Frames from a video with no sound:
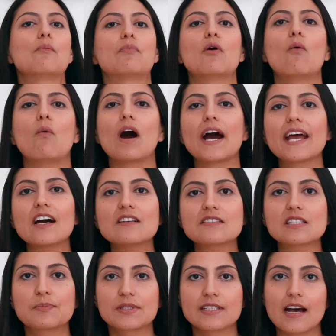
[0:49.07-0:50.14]
But why else
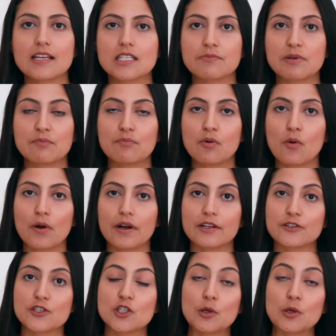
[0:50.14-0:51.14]
is potassium important?